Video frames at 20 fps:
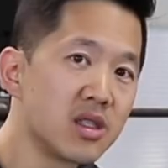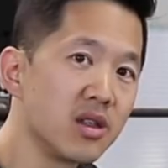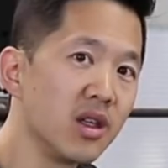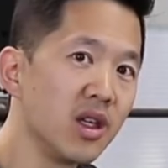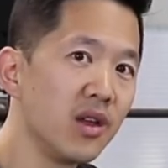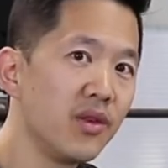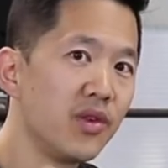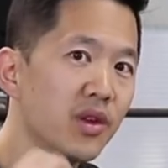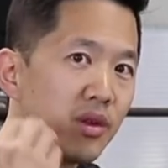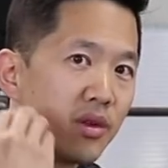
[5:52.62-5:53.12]
So
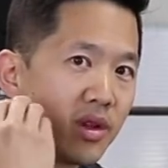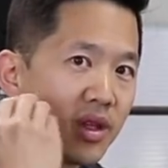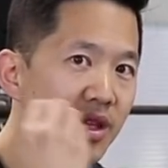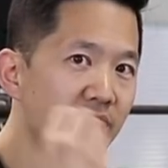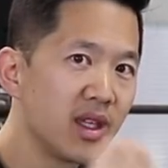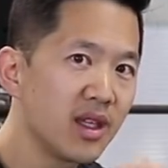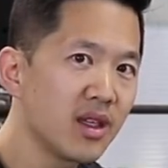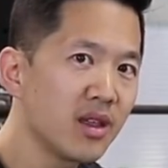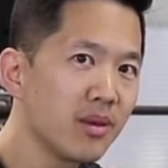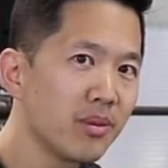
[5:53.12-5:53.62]
if you
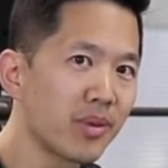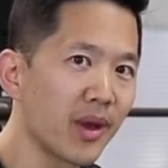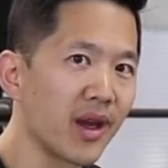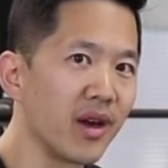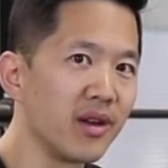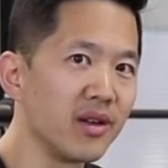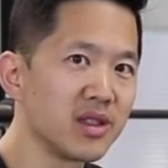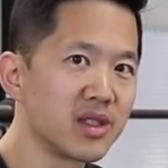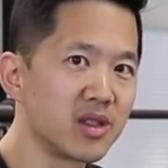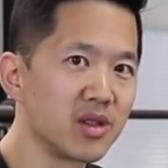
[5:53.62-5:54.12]
think
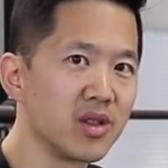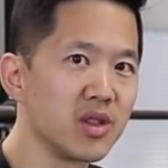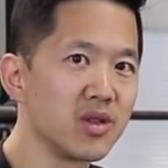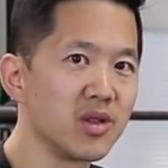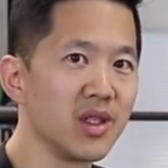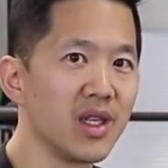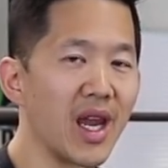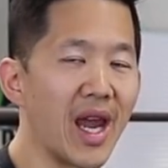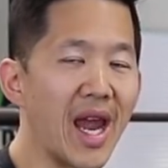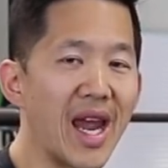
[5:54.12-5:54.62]
about
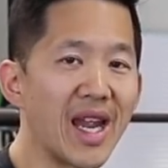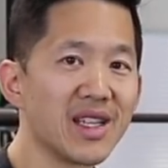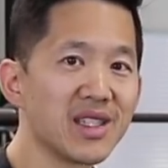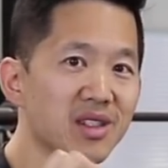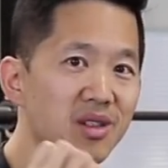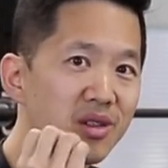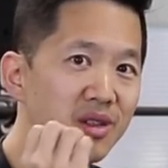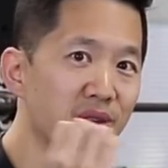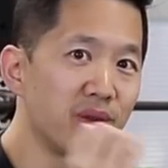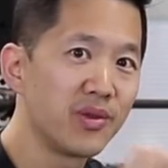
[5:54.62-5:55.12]
surgery
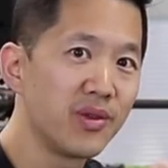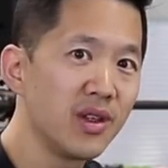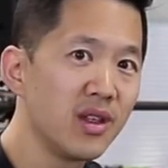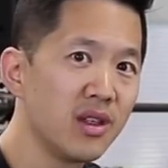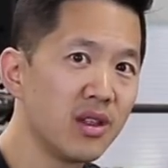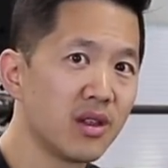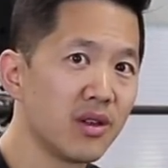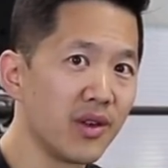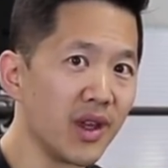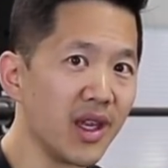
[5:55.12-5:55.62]
as your
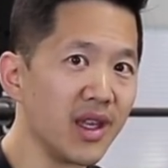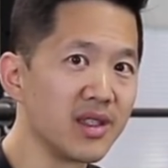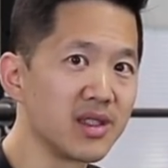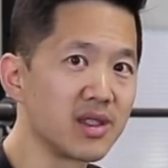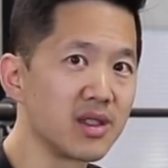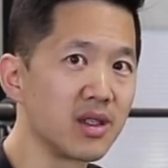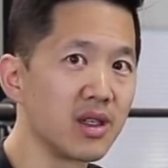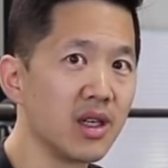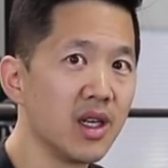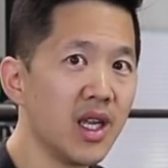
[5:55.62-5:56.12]
definitive
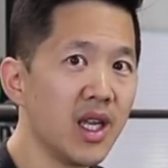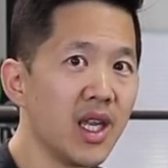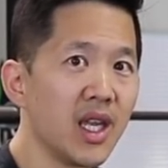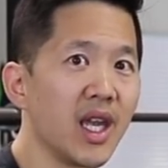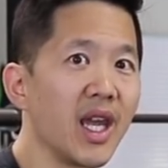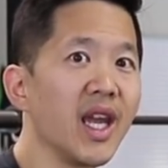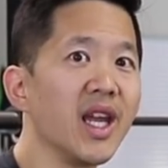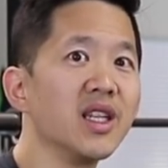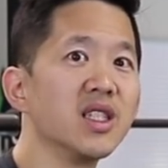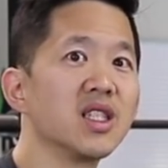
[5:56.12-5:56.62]
answer
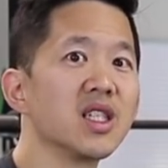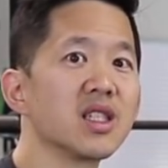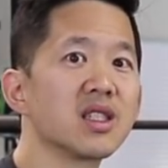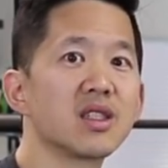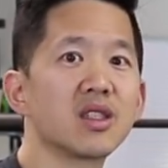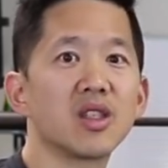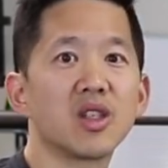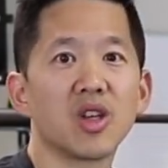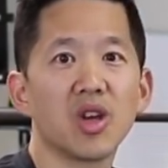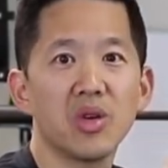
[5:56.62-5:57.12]
and
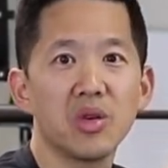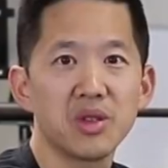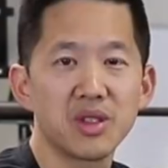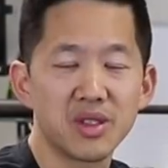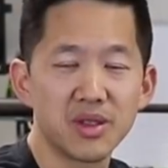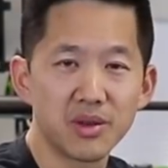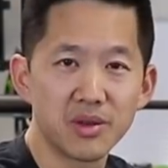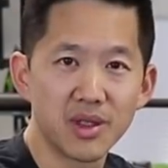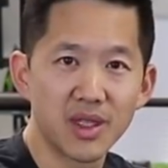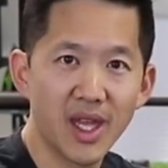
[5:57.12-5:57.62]
just go
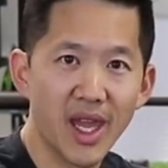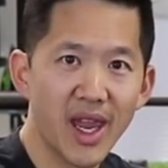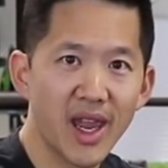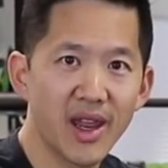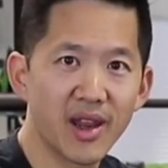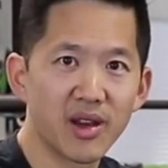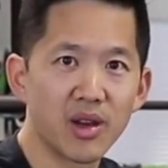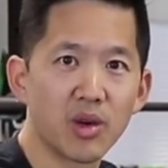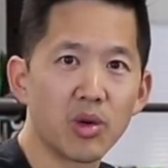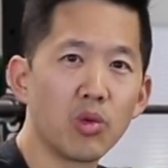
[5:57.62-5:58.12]
to
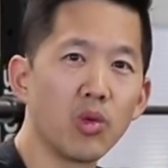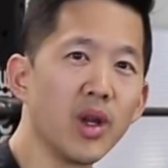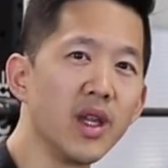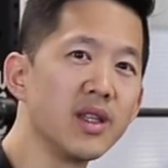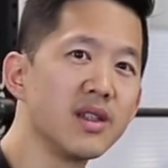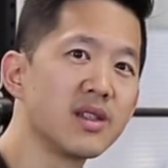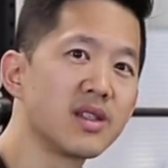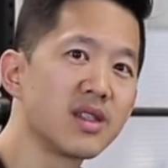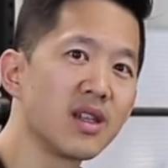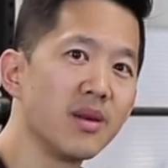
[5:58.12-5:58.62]
that
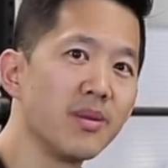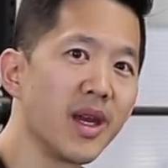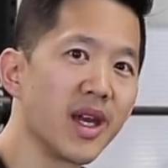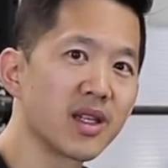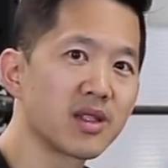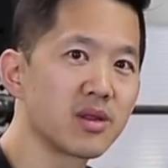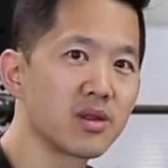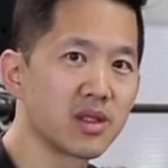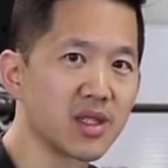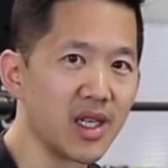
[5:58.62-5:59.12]
when some
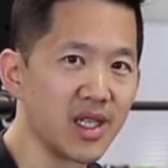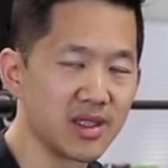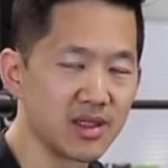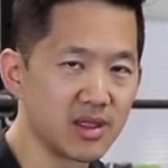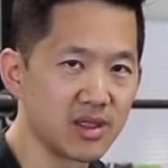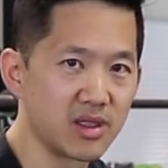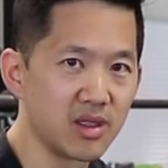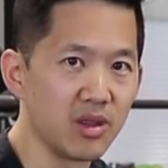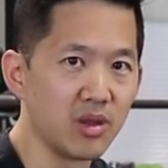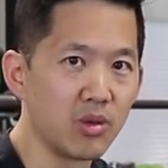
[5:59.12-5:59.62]

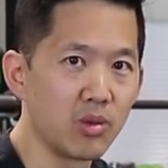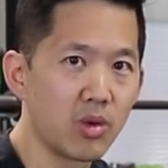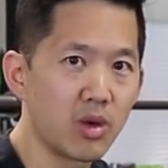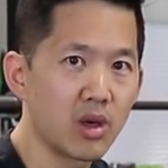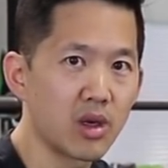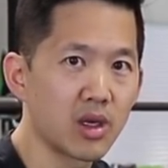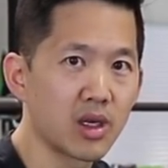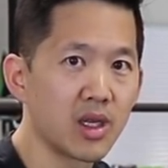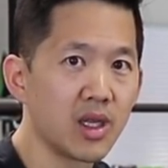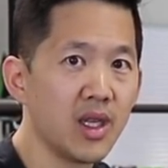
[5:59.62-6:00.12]
exercises don't
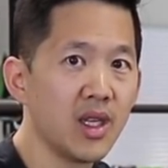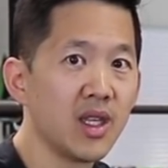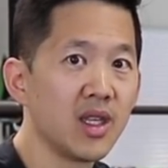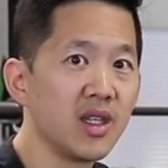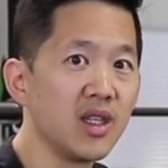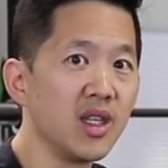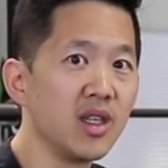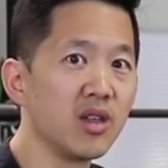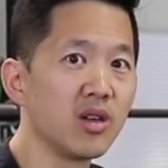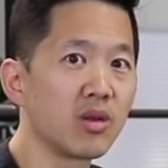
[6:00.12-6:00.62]
work,
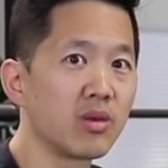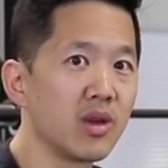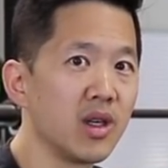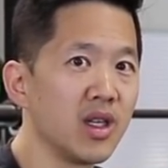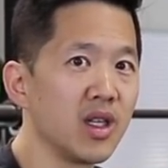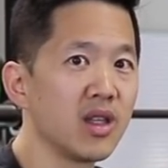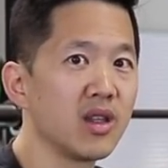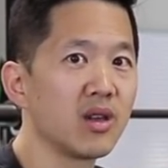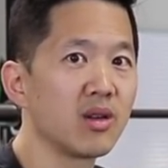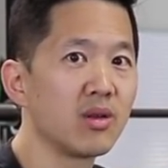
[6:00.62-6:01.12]
then you're
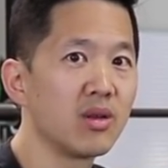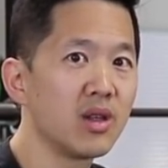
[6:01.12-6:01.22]
running the